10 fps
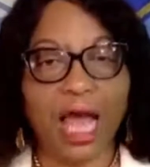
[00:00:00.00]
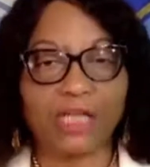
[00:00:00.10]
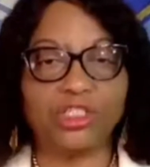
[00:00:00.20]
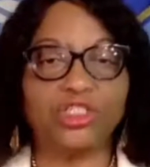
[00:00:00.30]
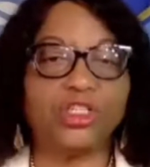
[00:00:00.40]

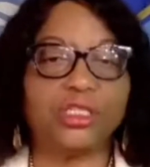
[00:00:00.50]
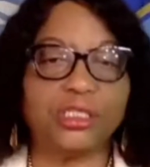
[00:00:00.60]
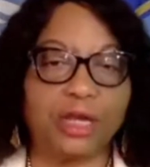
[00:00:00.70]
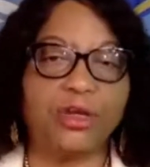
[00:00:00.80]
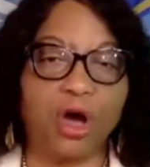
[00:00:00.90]
Actions
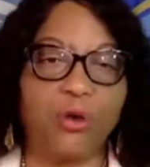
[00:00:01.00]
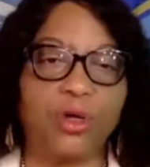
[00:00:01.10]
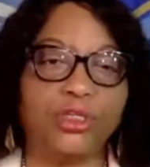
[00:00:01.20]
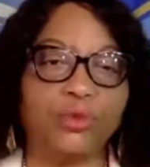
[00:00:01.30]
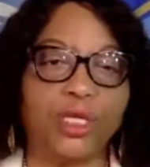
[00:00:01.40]
are now
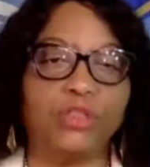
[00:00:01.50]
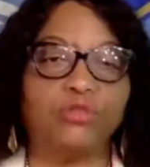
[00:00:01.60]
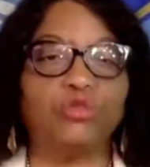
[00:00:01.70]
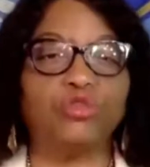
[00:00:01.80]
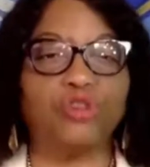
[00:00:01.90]
underway
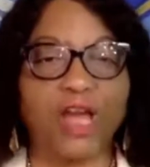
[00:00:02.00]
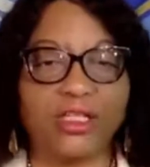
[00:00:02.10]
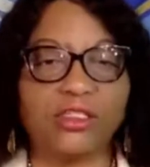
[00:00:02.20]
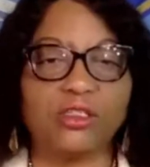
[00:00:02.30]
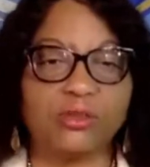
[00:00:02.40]
to
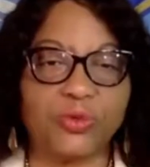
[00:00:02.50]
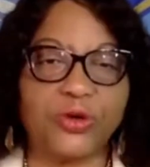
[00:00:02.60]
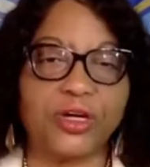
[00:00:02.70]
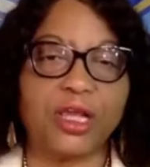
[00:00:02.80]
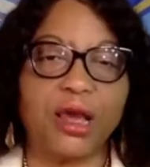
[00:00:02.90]

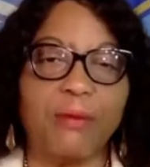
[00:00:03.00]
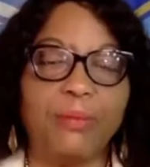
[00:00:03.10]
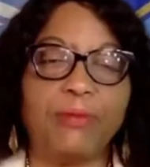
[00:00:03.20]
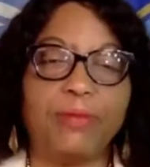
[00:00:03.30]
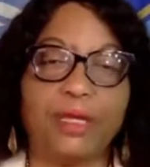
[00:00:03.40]
transport
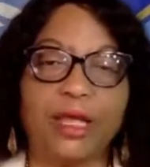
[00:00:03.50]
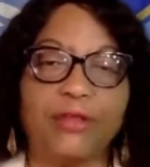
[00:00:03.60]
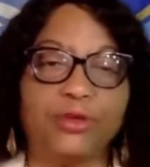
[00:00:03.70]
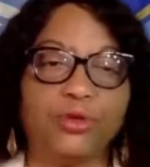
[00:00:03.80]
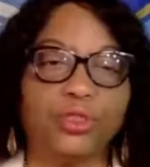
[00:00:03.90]
public
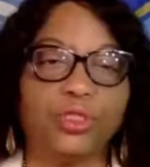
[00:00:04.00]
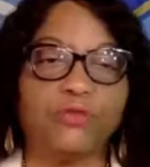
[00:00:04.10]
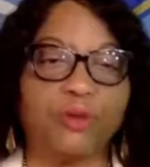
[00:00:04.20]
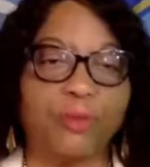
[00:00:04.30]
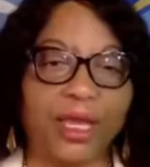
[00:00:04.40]
health goods
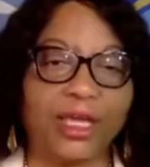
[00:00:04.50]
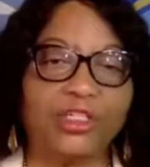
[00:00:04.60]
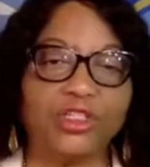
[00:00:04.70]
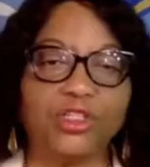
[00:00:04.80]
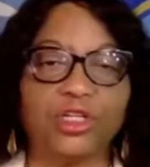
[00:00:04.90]
from
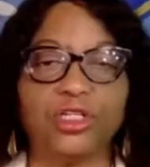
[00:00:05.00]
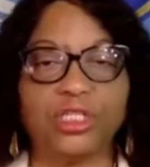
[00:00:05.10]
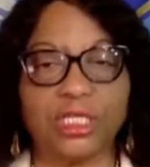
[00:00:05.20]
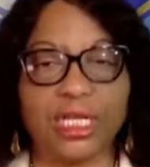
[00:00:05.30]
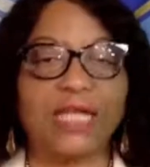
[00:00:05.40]
Asia
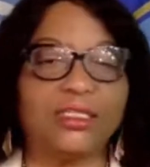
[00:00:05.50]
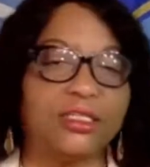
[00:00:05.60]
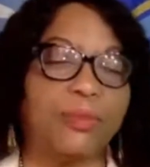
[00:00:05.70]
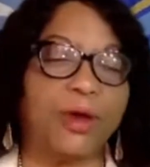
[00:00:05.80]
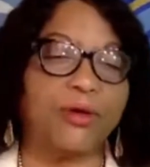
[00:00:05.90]
to Latin
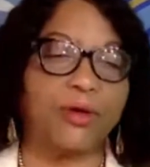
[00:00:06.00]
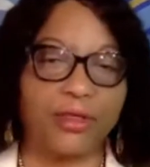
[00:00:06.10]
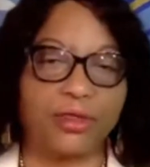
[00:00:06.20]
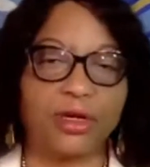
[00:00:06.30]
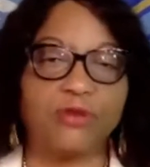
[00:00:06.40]
America
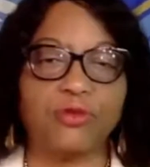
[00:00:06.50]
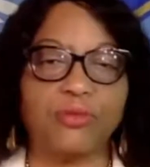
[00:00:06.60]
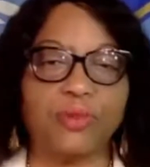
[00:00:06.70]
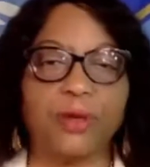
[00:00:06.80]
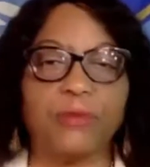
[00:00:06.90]
and the
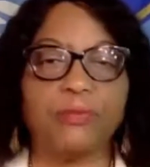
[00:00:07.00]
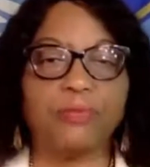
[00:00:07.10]
Caribbean.